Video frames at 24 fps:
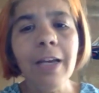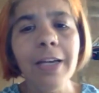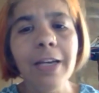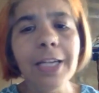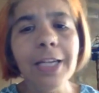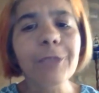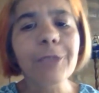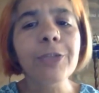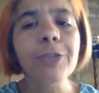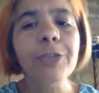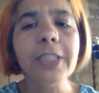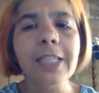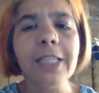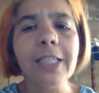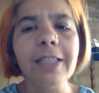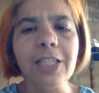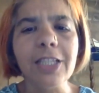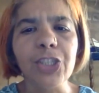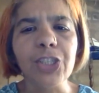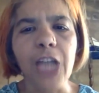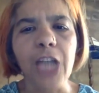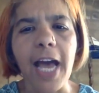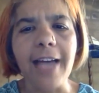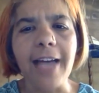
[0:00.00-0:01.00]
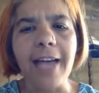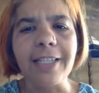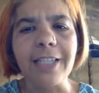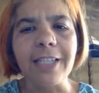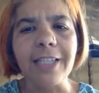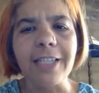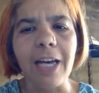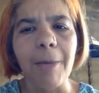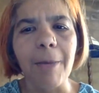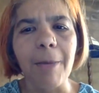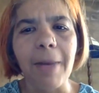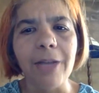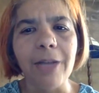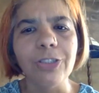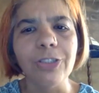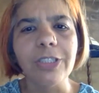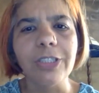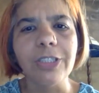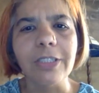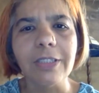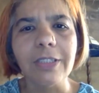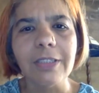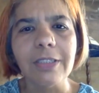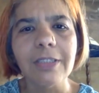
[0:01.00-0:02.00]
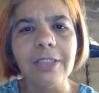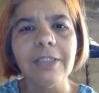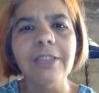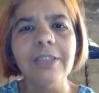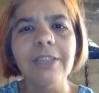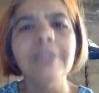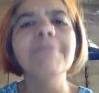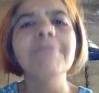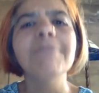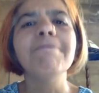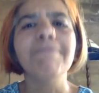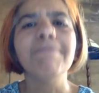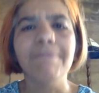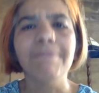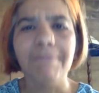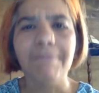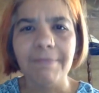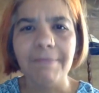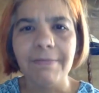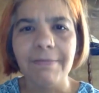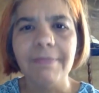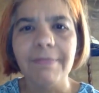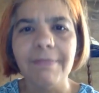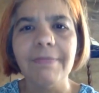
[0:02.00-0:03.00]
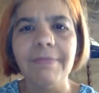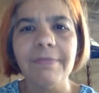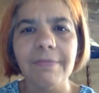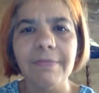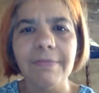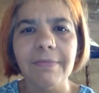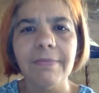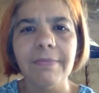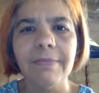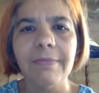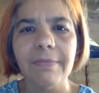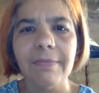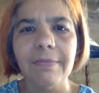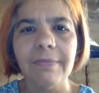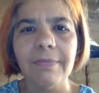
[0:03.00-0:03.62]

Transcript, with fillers: It Do you see any difference about... in the language of social and gender movements? Yeah,